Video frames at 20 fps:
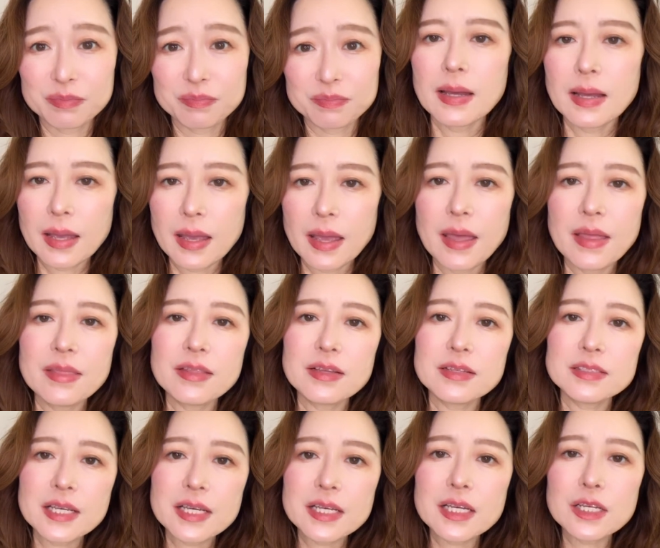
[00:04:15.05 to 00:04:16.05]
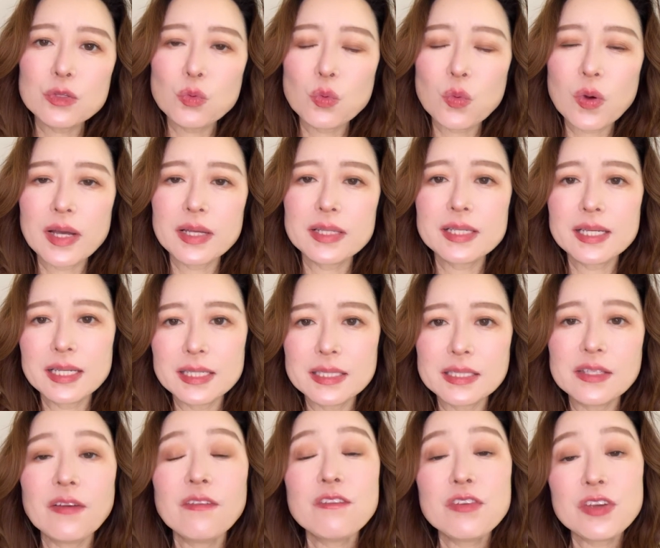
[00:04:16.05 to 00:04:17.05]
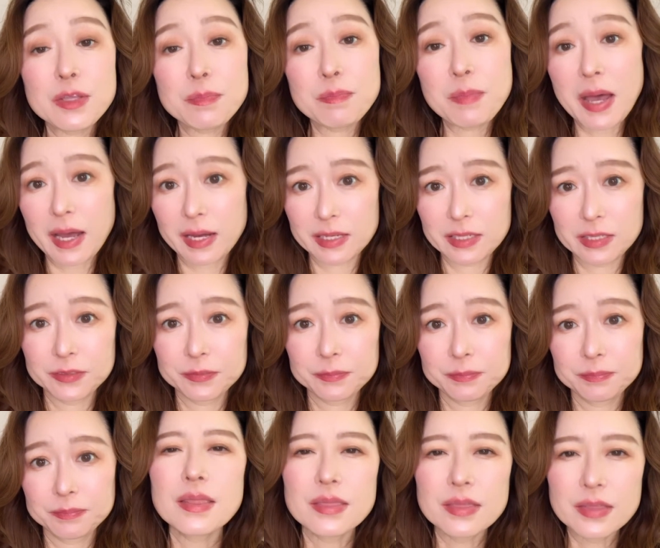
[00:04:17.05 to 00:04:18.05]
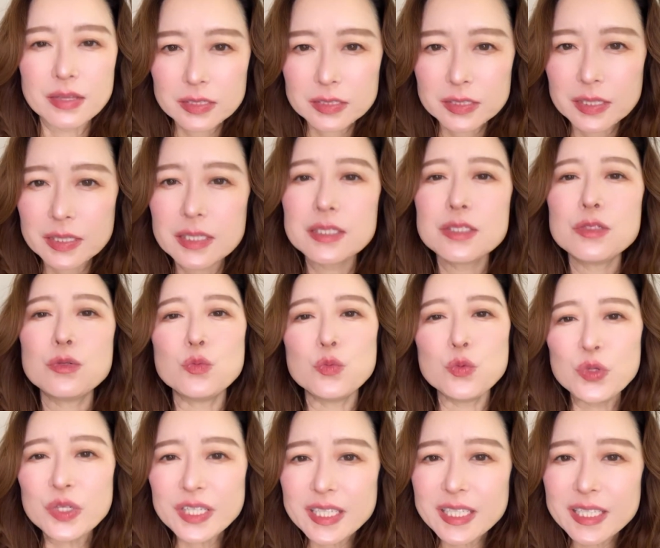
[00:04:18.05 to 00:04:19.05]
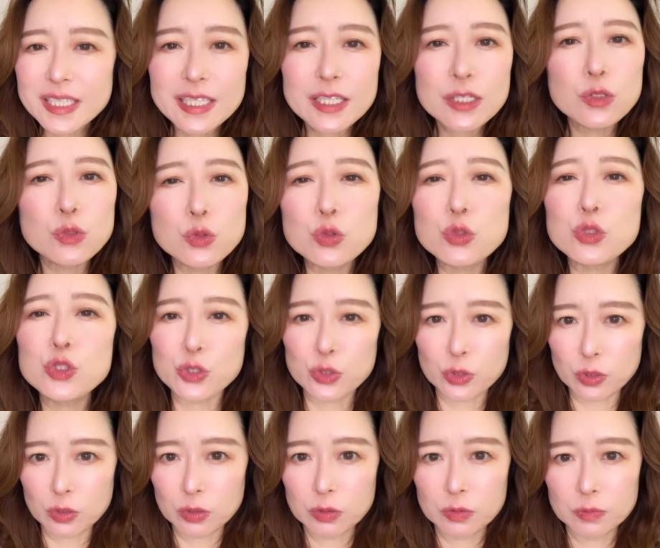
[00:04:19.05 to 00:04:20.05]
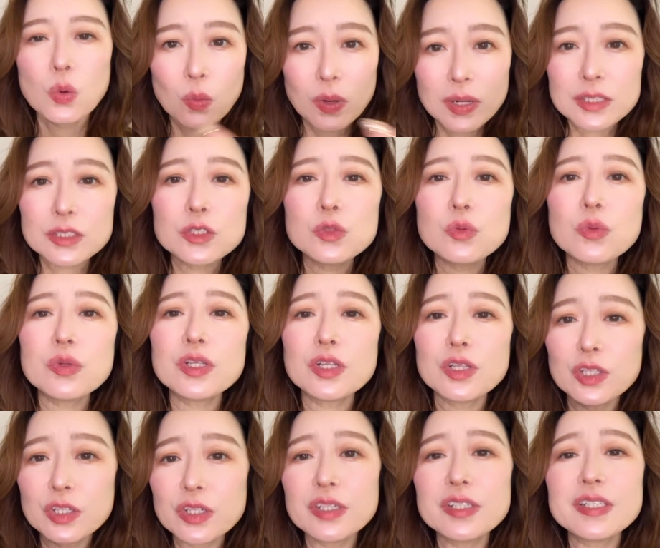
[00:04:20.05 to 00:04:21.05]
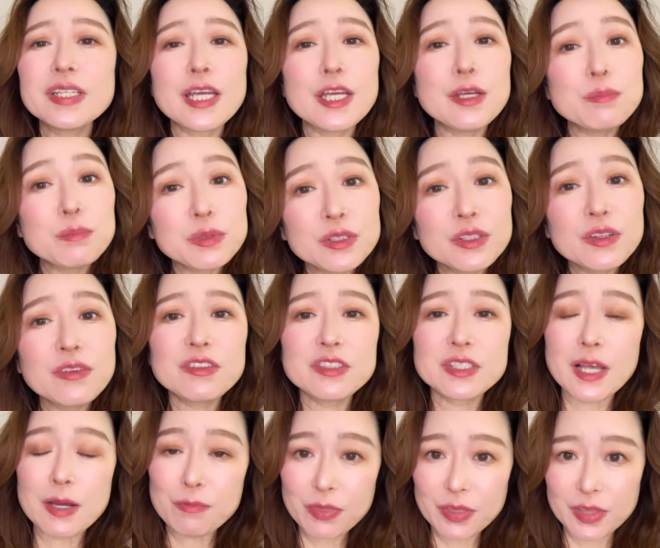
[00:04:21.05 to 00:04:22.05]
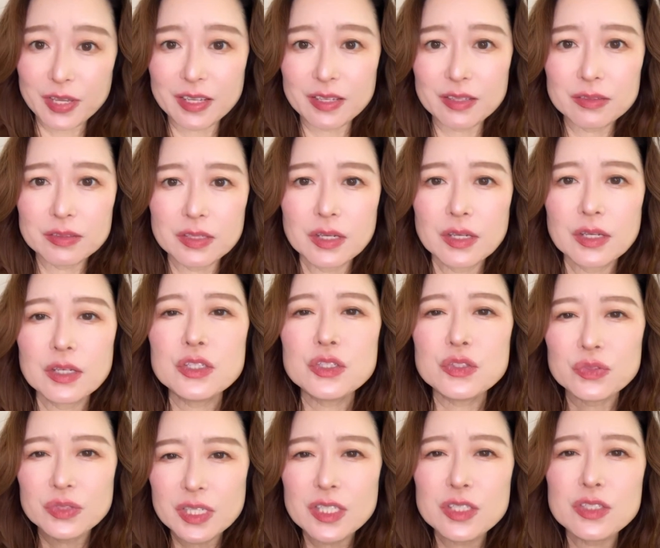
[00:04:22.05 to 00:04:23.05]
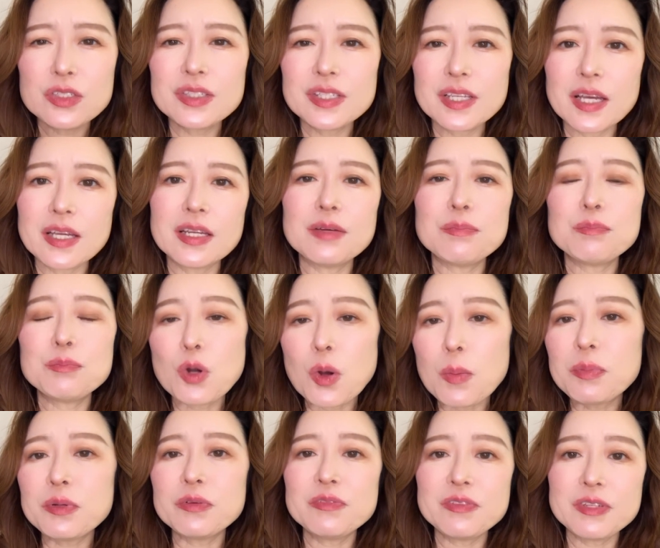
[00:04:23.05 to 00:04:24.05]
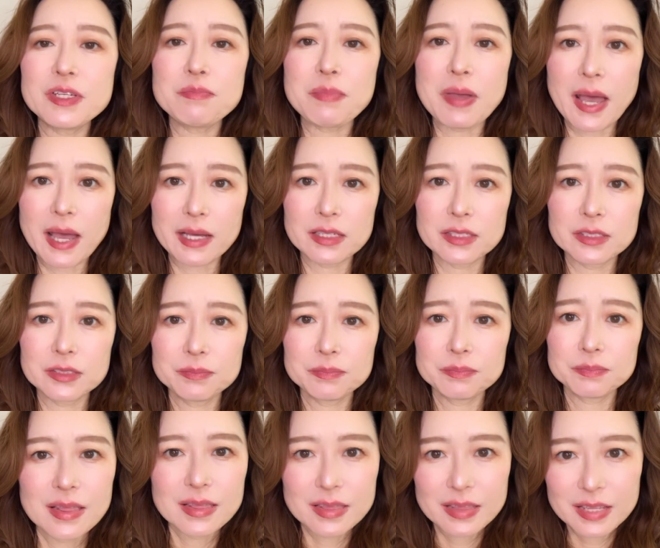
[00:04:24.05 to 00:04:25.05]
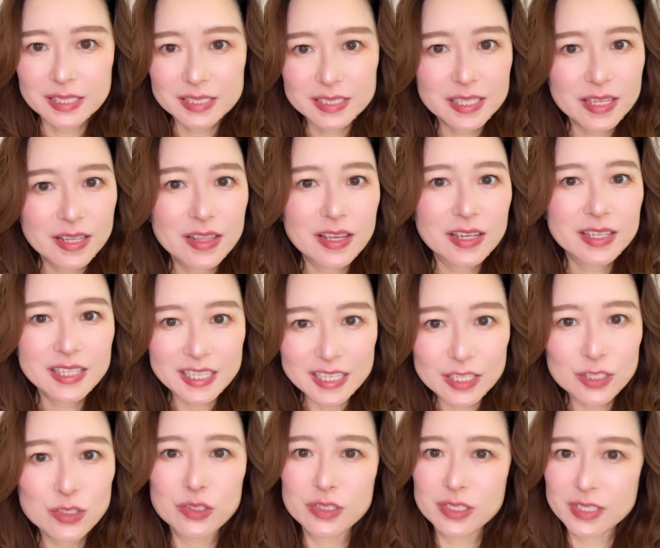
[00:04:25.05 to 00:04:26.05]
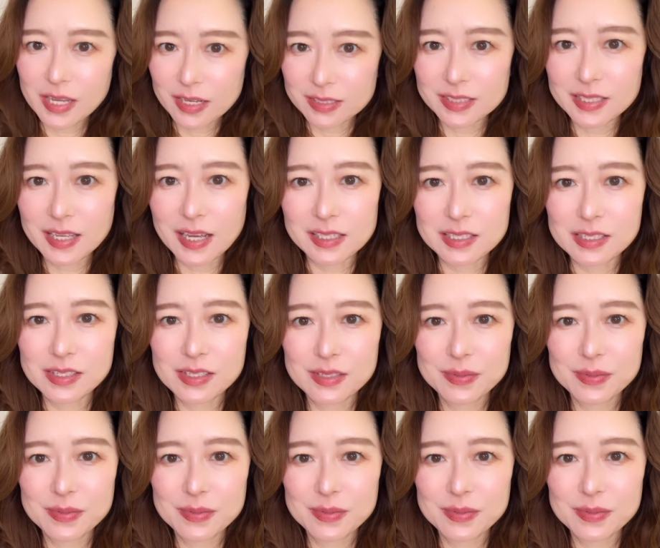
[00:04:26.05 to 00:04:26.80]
And the second one is feedback. This is really crucial. Once you want to learn and improve something, you need to get a proper feedback. This is the key to success.